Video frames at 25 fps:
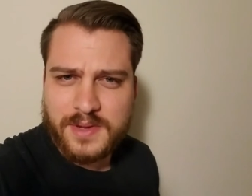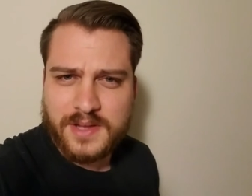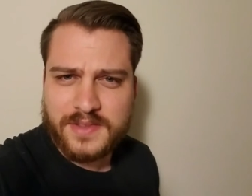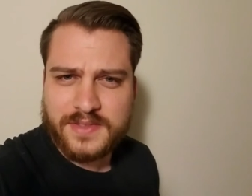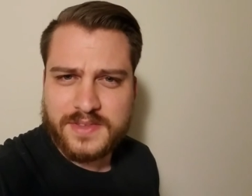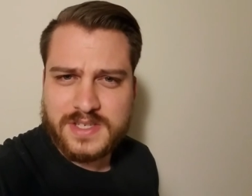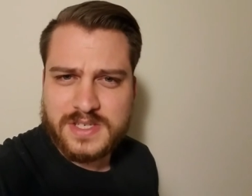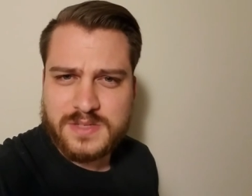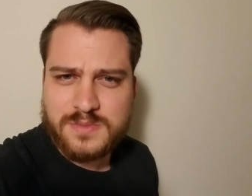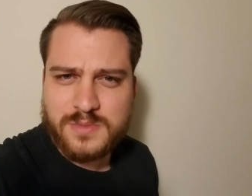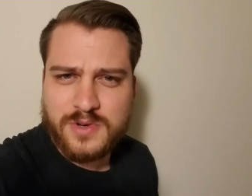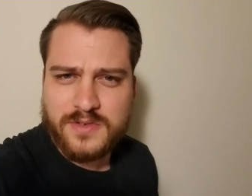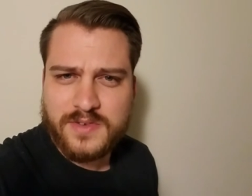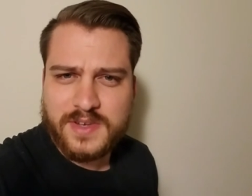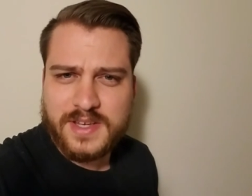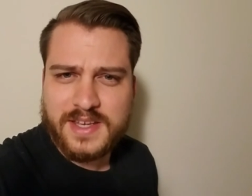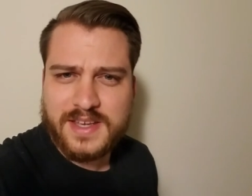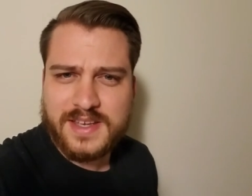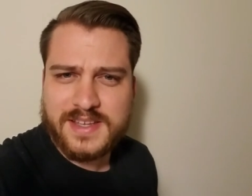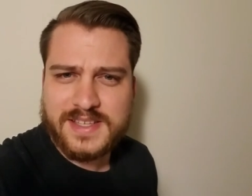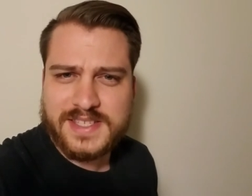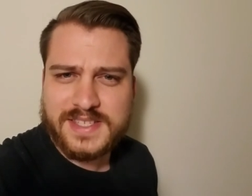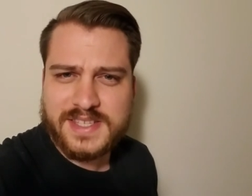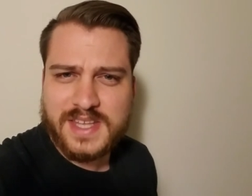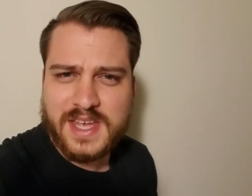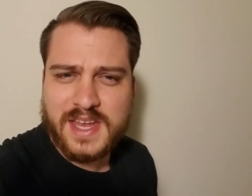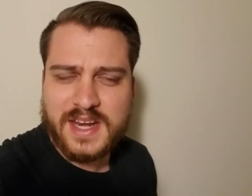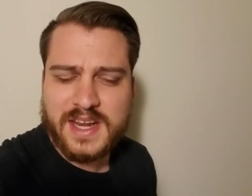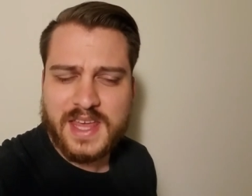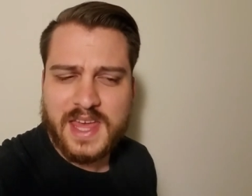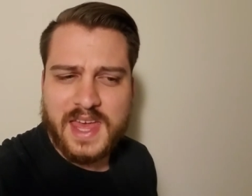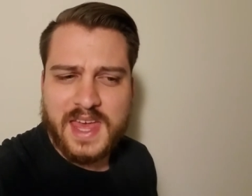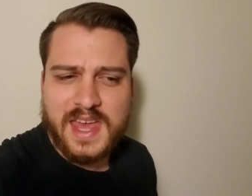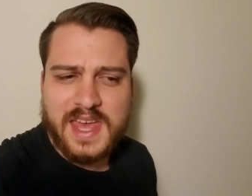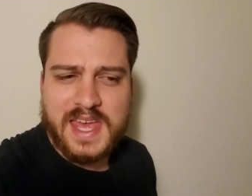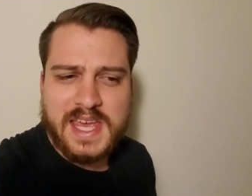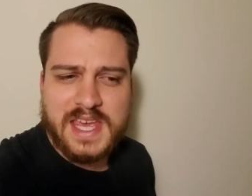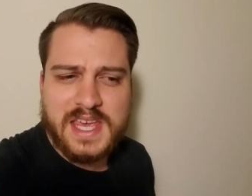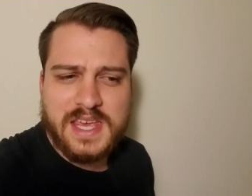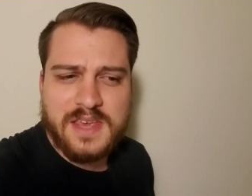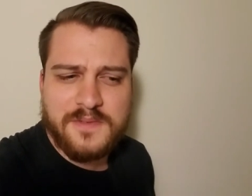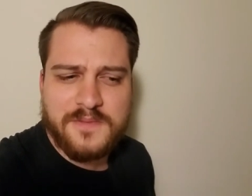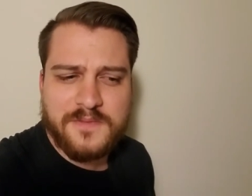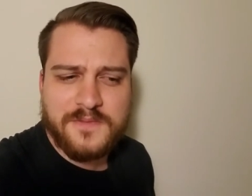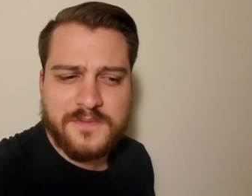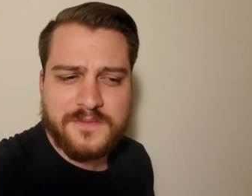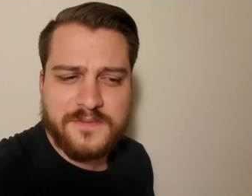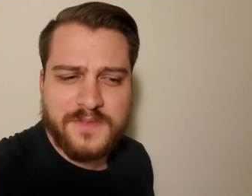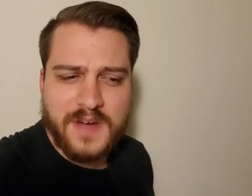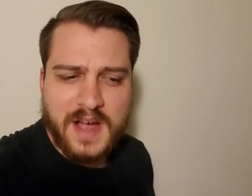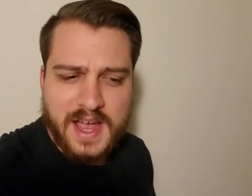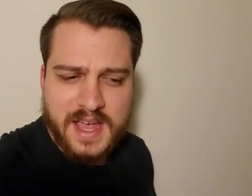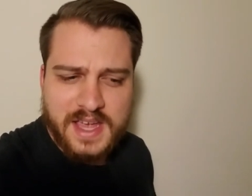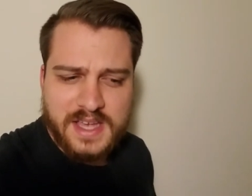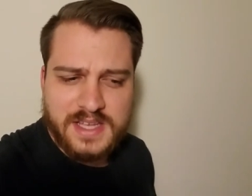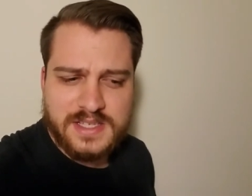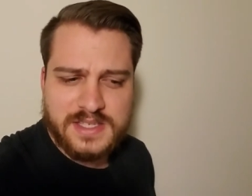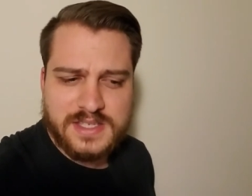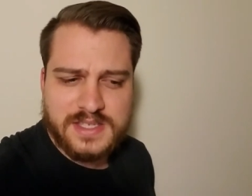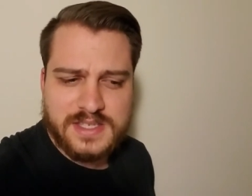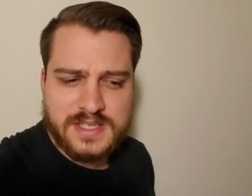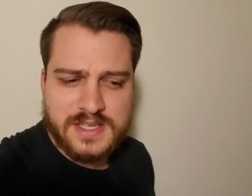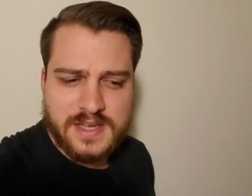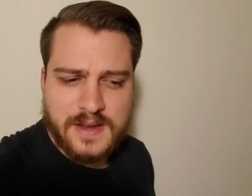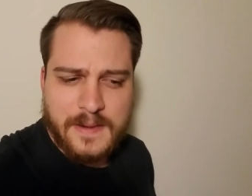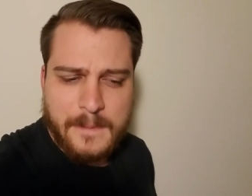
this movie is that he fights.